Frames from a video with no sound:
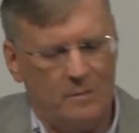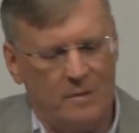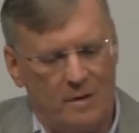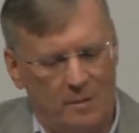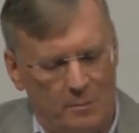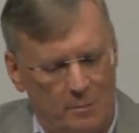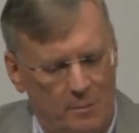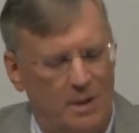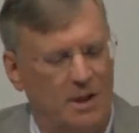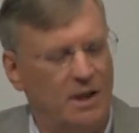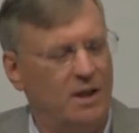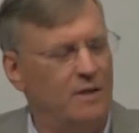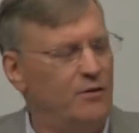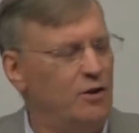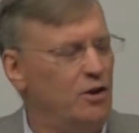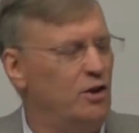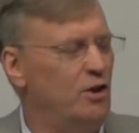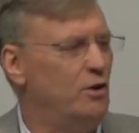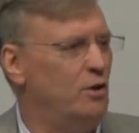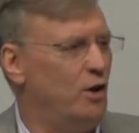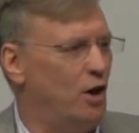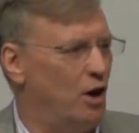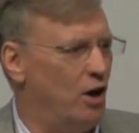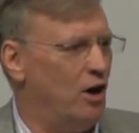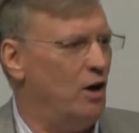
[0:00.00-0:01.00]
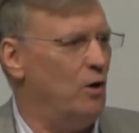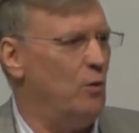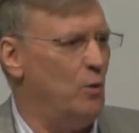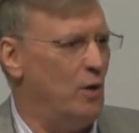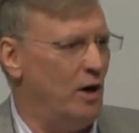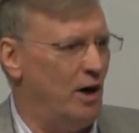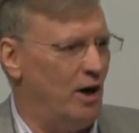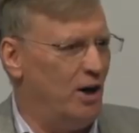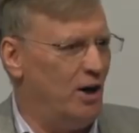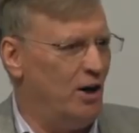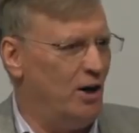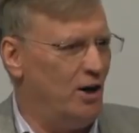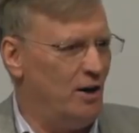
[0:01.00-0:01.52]
Many of you are
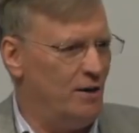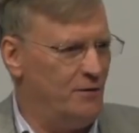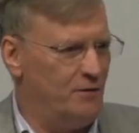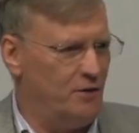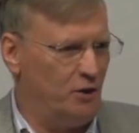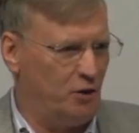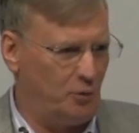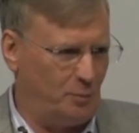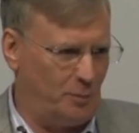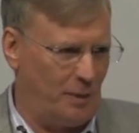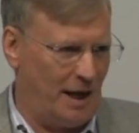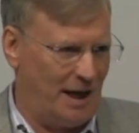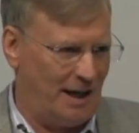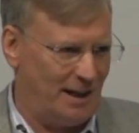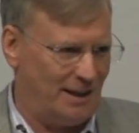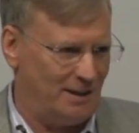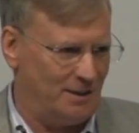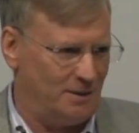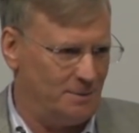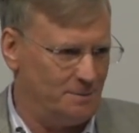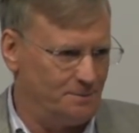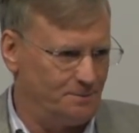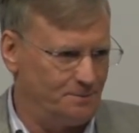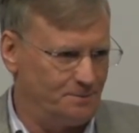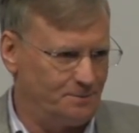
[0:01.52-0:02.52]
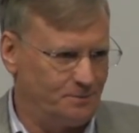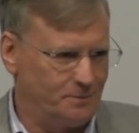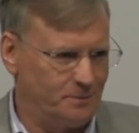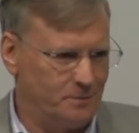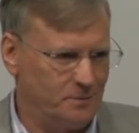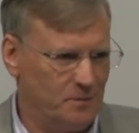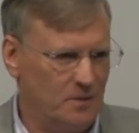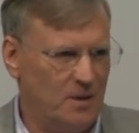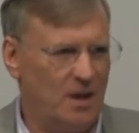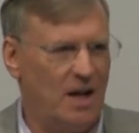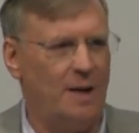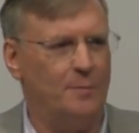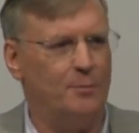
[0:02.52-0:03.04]
aware of this battle.
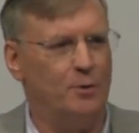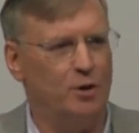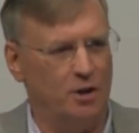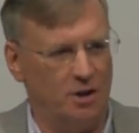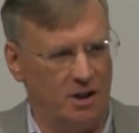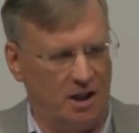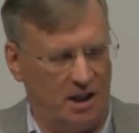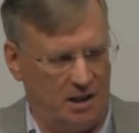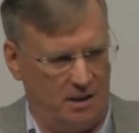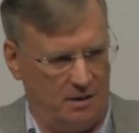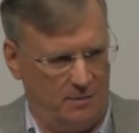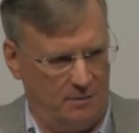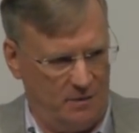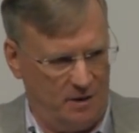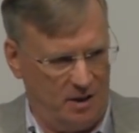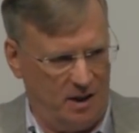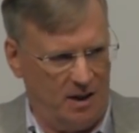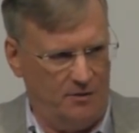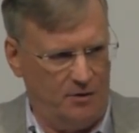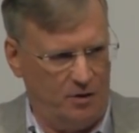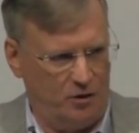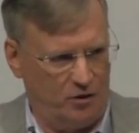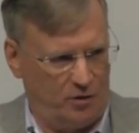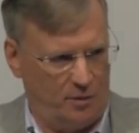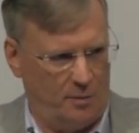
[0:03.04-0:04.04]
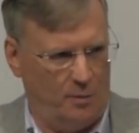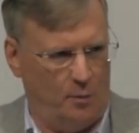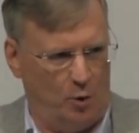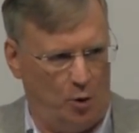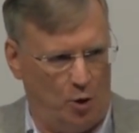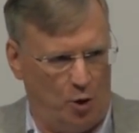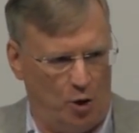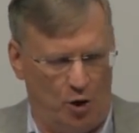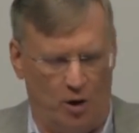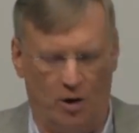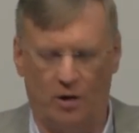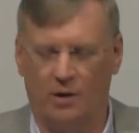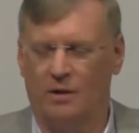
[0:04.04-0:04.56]
I'm going to give you some
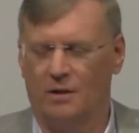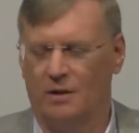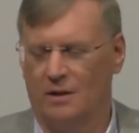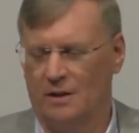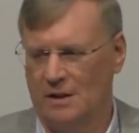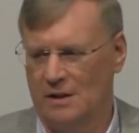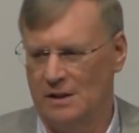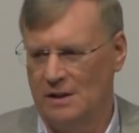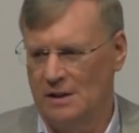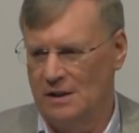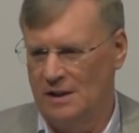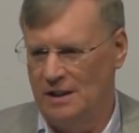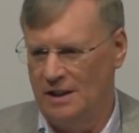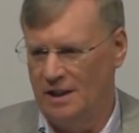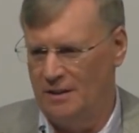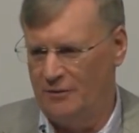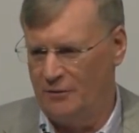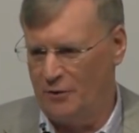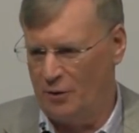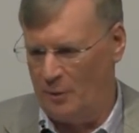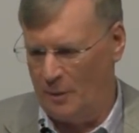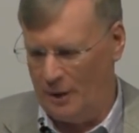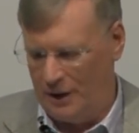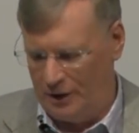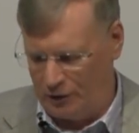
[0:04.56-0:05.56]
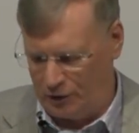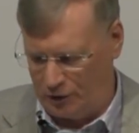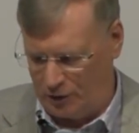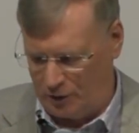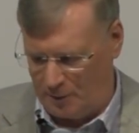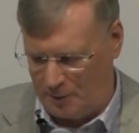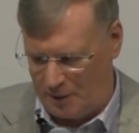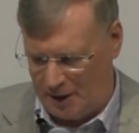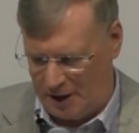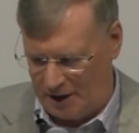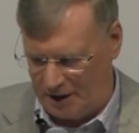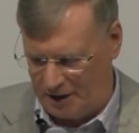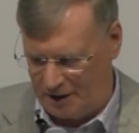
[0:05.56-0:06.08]
more information
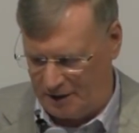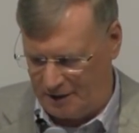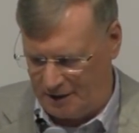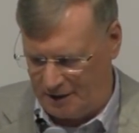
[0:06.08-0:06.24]
about it